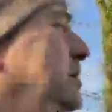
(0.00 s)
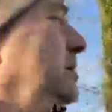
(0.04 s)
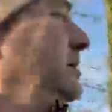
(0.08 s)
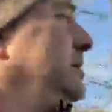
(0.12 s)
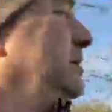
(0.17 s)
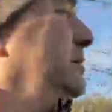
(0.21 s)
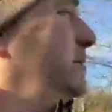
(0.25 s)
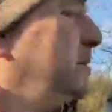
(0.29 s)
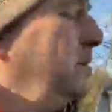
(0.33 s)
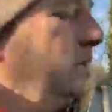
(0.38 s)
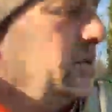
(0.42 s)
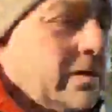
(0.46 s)

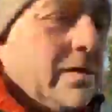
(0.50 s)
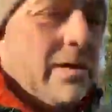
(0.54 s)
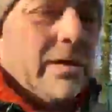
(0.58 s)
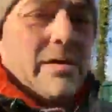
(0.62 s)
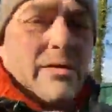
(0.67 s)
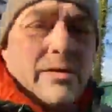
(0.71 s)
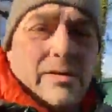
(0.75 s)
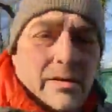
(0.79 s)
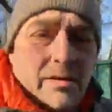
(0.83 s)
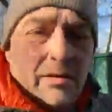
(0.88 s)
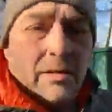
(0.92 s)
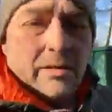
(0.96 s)
As I
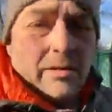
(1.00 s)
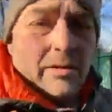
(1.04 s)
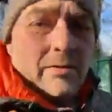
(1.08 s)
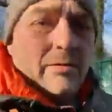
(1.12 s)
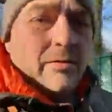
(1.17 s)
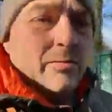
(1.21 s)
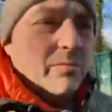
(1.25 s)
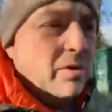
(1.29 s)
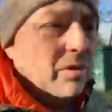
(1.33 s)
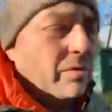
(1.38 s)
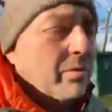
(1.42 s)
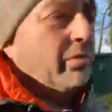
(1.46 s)
said earlier
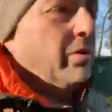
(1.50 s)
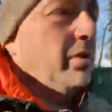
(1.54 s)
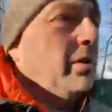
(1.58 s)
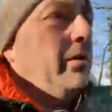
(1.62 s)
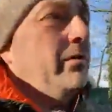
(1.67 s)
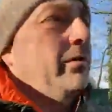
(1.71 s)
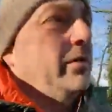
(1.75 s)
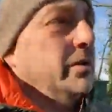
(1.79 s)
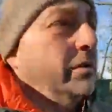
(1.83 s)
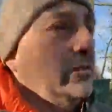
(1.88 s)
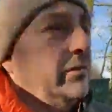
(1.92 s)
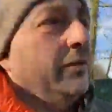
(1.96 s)
in my
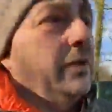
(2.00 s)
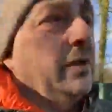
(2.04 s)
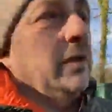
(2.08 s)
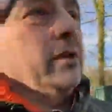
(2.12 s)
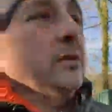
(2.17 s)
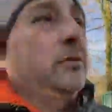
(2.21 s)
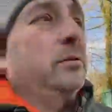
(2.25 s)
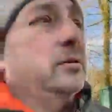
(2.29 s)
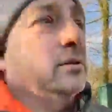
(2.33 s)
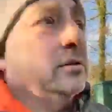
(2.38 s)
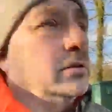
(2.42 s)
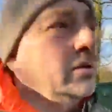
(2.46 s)
previous
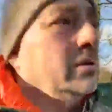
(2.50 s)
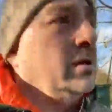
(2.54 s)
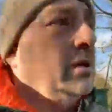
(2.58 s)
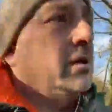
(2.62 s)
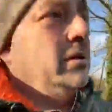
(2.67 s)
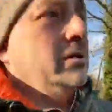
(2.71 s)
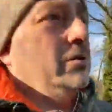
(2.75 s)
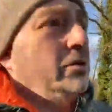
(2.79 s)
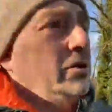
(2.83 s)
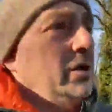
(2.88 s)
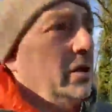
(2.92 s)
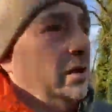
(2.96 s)
video, it's
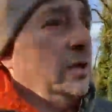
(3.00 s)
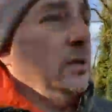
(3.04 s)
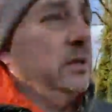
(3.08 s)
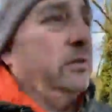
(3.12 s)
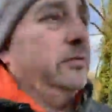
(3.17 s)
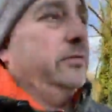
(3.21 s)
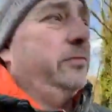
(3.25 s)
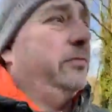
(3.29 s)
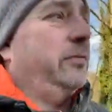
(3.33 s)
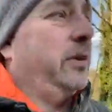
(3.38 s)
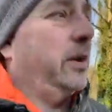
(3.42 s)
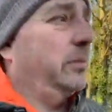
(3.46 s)
such a
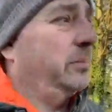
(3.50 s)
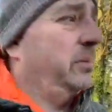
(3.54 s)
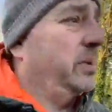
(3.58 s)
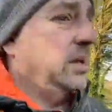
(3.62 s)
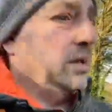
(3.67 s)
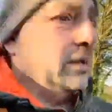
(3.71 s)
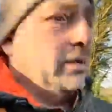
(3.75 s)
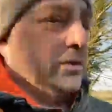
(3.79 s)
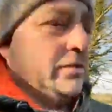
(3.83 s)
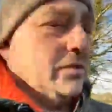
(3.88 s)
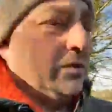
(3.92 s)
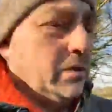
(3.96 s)

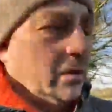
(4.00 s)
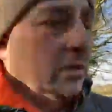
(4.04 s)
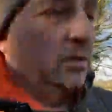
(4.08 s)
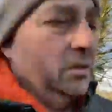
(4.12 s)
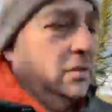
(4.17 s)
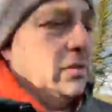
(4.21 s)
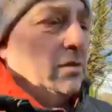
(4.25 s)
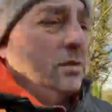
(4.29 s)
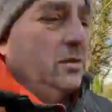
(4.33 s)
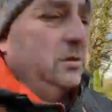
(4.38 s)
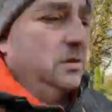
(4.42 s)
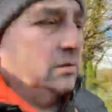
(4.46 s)
fabulous
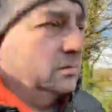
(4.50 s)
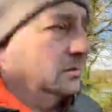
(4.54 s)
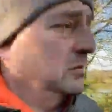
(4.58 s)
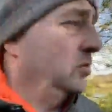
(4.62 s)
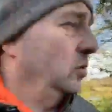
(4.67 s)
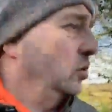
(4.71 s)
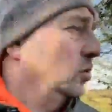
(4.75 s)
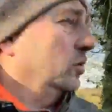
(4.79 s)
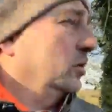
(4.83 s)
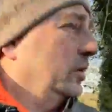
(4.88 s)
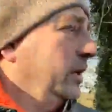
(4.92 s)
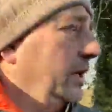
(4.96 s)

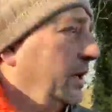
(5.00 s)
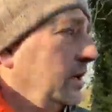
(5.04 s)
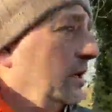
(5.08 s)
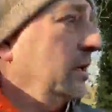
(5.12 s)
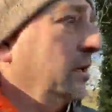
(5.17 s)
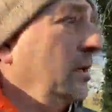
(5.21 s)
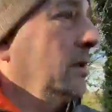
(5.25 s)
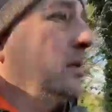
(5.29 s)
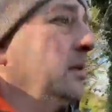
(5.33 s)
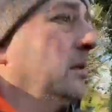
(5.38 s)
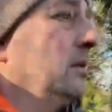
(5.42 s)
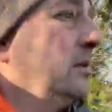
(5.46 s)
morning.
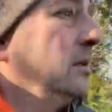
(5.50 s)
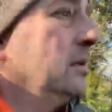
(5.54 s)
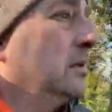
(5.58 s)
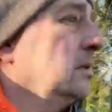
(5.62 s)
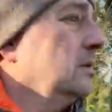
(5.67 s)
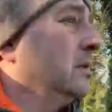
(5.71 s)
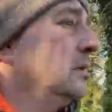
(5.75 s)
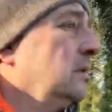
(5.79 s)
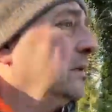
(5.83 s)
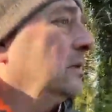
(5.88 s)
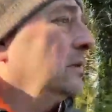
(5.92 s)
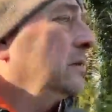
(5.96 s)

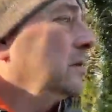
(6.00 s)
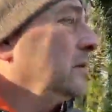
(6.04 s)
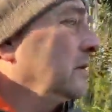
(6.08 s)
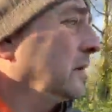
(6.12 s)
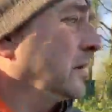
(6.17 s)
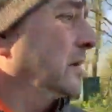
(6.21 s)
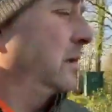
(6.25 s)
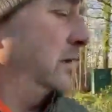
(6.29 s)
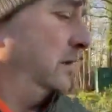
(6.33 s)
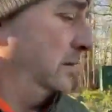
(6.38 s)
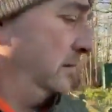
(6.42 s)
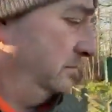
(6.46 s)

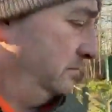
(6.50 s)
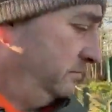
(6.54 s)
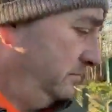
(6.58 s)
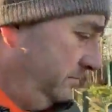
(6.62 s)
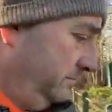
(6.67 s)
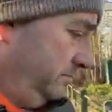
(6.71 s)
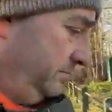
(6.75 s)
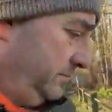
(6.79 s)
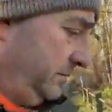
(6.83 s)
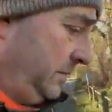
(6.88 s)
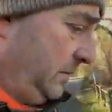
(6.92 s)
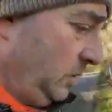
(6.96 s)
And
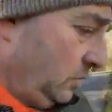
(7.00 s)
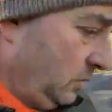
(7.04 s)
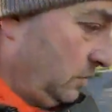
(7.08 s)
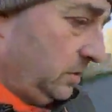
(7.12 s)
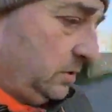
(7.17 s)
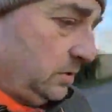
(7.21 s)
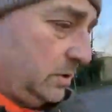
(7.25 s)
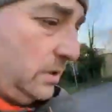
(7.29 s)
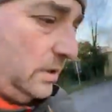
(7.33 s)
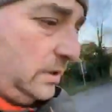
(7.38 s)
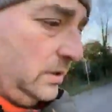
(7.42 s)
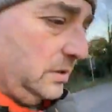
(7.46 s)

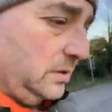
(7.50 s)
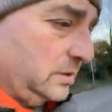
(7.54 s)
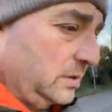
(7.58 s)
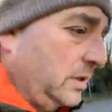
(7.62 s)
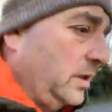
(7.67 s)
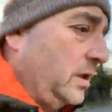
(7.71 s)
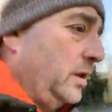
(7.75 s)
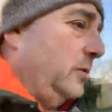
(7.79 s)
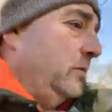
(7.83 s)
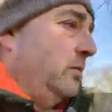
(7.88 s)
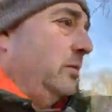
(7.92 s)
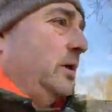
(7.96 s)
there's a little
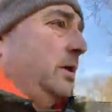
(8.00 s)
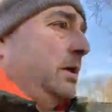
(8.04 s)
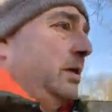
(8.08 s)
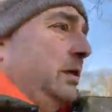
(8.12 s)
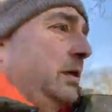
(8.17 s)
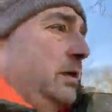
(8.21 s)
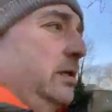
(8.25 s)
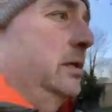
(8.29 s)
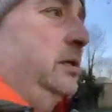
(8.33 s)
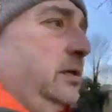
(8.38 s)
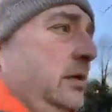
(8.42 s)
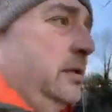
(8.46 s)
gateway
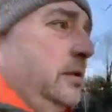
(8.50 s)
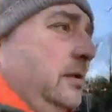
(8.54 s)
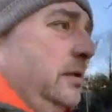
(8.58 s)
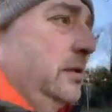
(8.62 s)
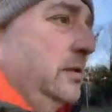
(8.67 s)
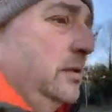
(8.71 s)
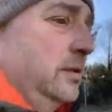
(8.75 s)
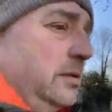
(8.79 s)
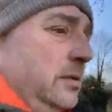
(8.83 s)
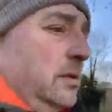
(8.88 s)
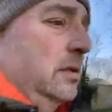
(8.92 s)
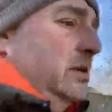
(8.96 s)
here,
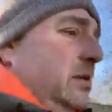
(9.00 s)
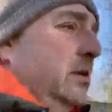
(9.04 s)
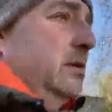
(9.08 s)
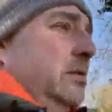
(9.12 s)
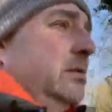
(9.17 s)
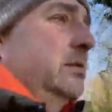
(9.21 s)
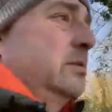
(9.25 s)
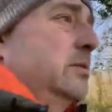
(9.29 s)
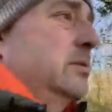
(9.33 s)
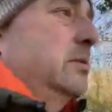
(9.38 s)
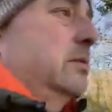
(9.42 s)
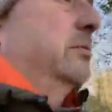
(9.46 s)

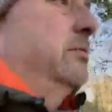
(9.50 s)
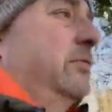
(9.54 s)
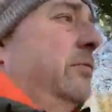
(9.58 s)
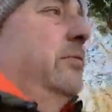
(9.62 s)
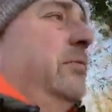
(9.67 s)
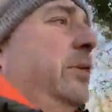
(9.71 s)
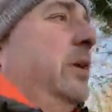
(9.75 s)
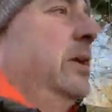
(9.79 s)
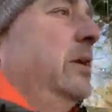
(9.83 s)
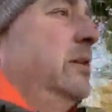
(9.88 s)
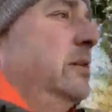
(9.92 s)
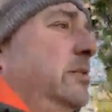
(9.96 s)
some
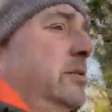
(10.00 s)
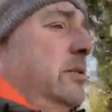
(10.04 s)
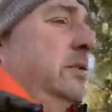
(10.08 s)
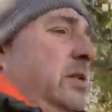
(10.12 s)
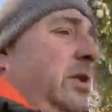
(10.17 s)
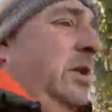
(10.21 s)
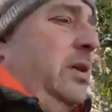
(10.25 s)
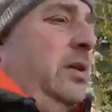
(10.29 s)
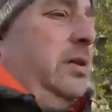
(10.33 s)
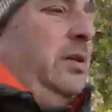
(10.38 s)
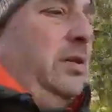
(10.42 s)
fence.